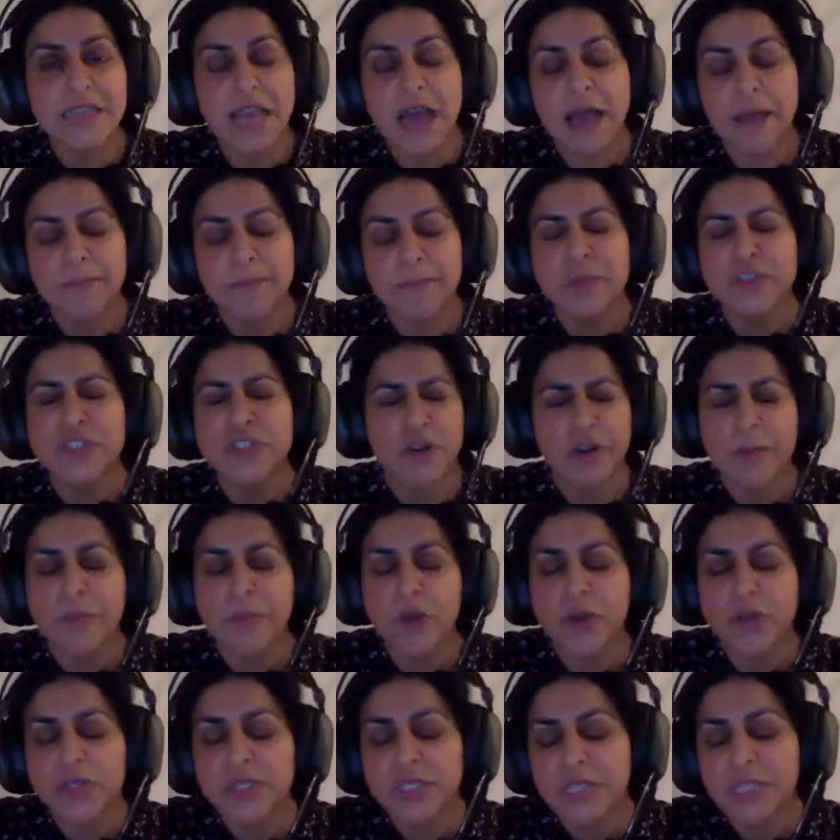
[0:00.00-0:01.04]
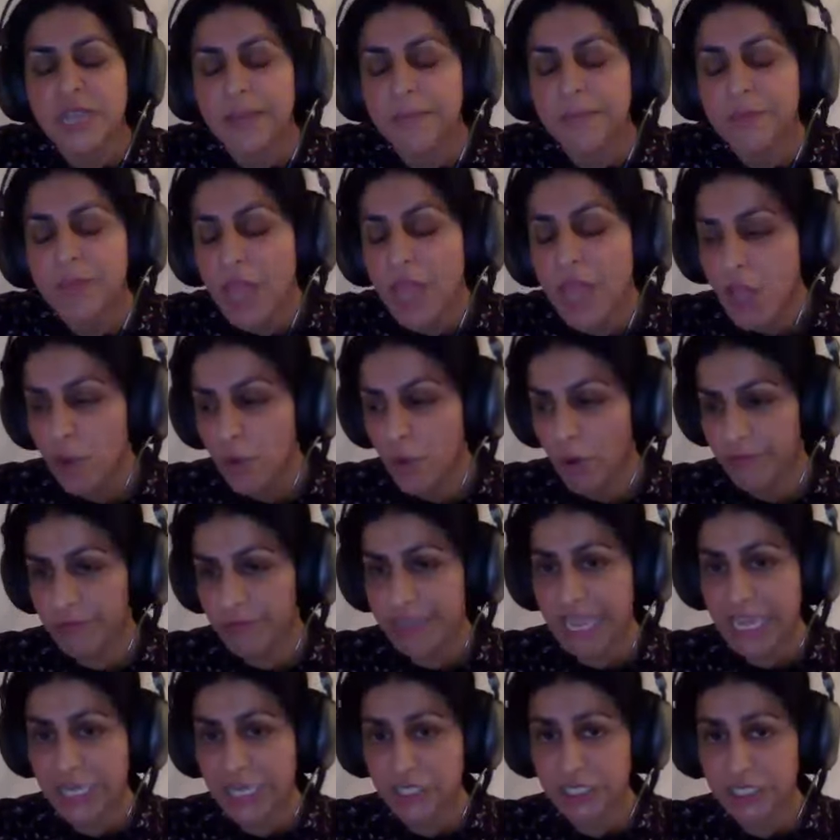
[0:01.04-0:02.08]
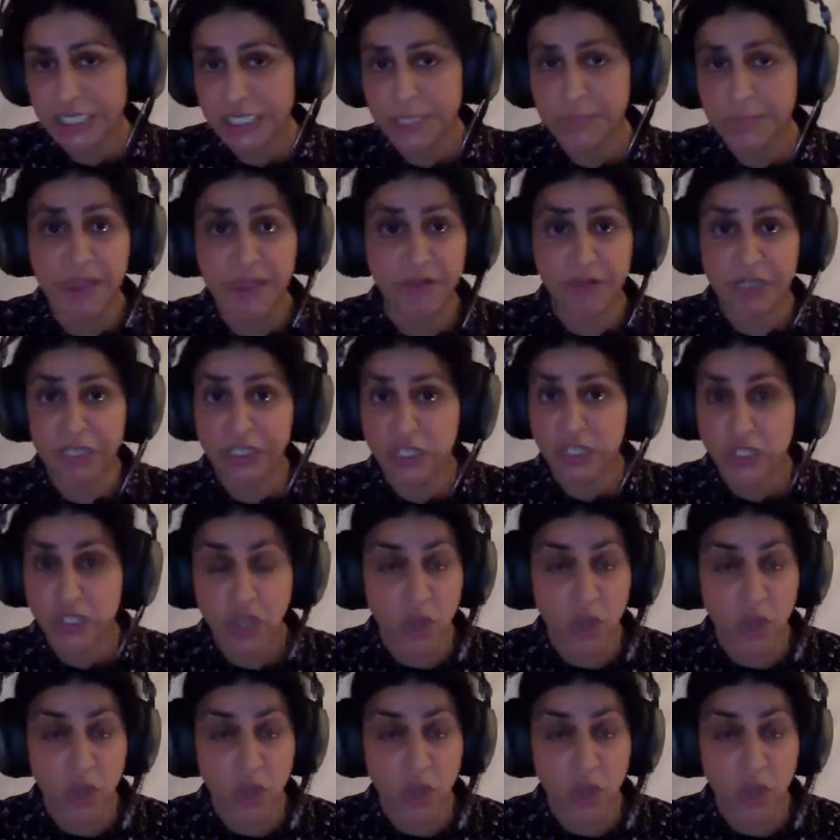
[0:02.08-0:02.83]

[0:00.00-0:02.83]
um, sorry, post um, qualification experience.